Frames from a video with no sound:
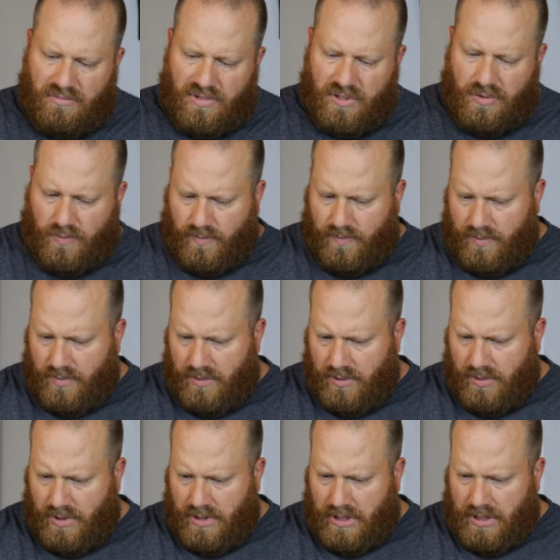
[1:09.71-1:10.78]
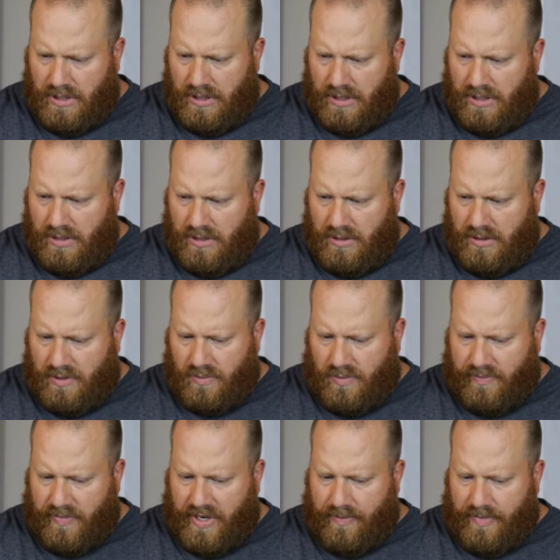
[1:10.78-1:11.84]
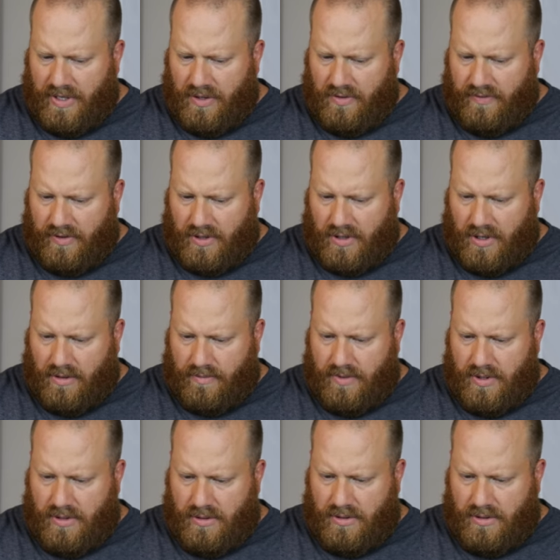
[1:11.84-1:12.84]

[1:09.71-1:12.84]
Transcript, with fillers: Ew. This one might be overcarbed.